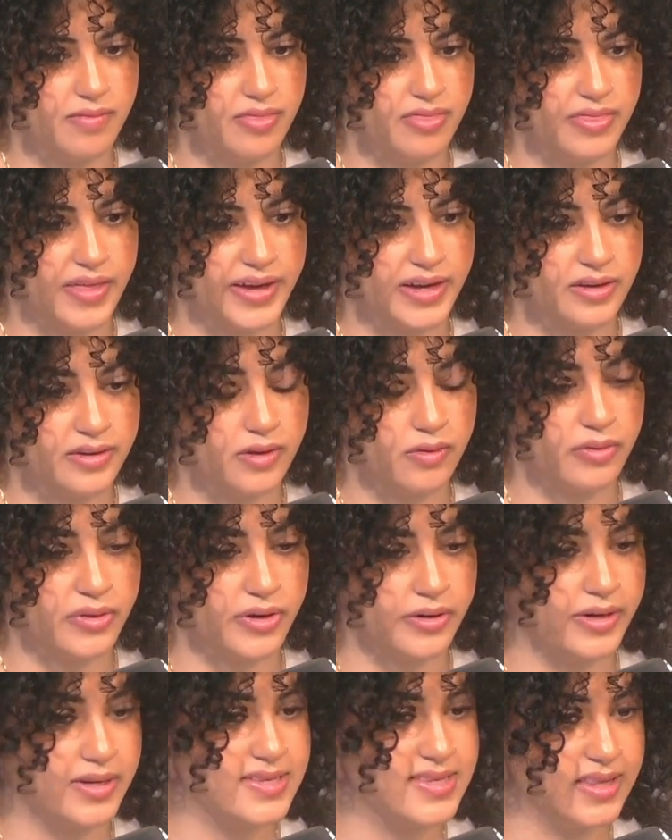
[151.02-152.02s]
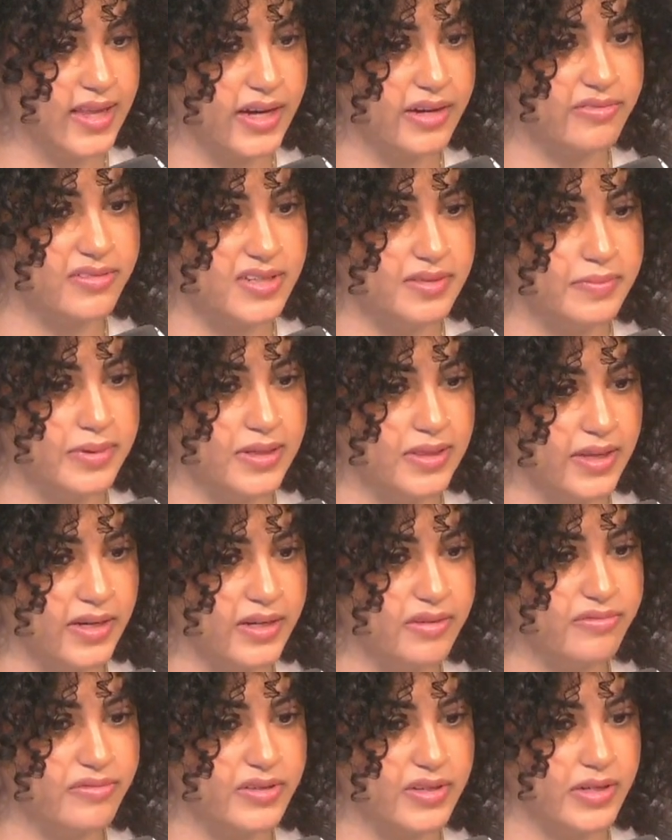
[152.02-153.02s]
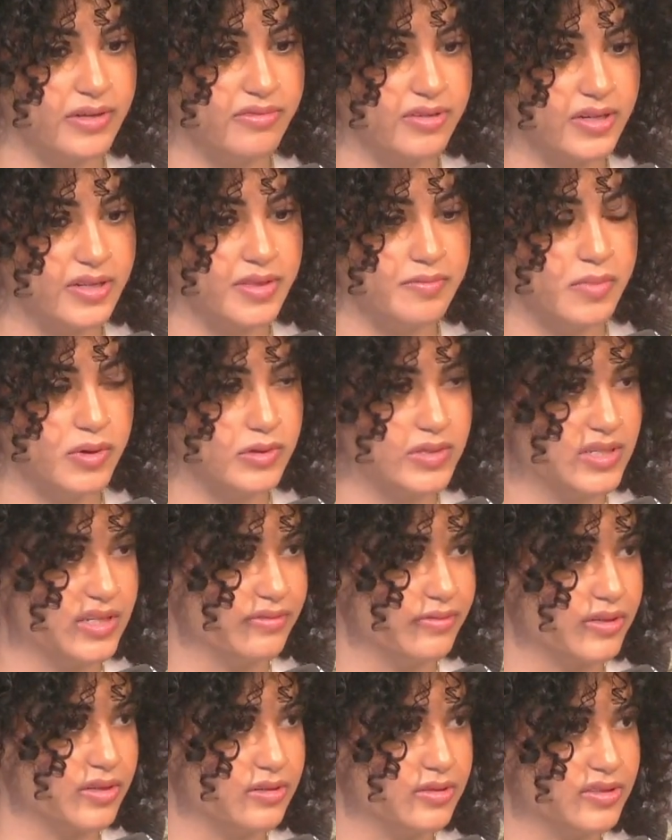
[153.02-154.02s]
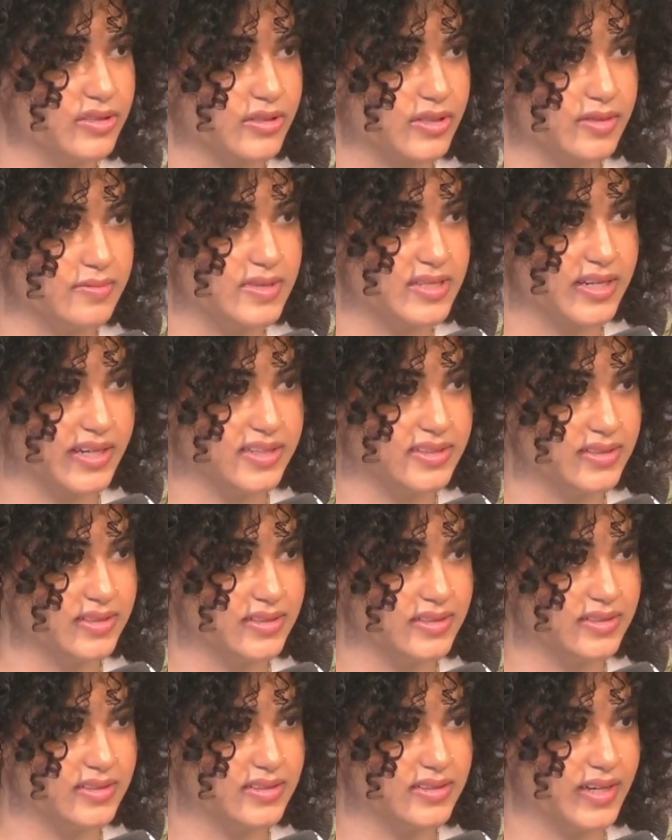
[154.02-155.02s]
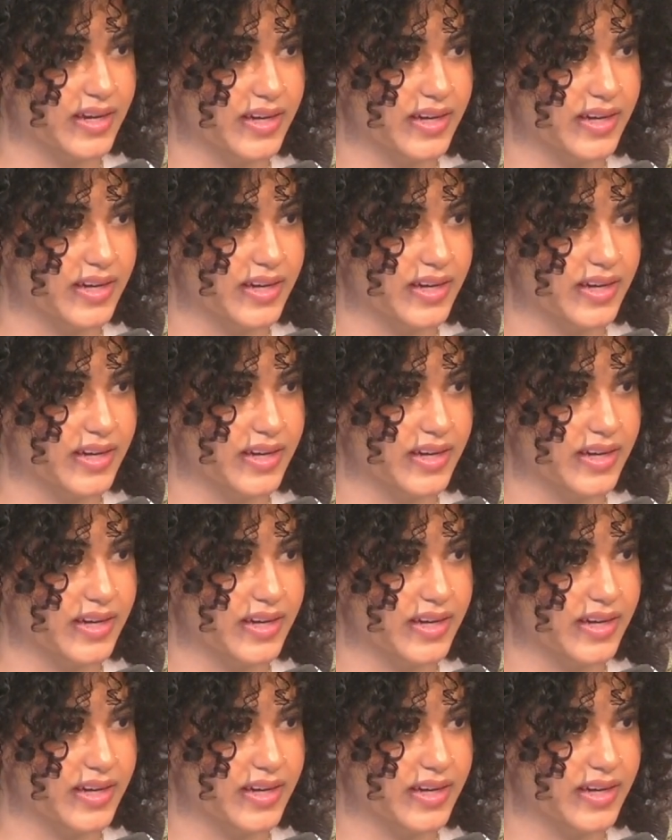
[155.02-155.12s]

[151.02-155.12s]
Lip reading: that, there is life to be lived, even in the most difficult circumstances.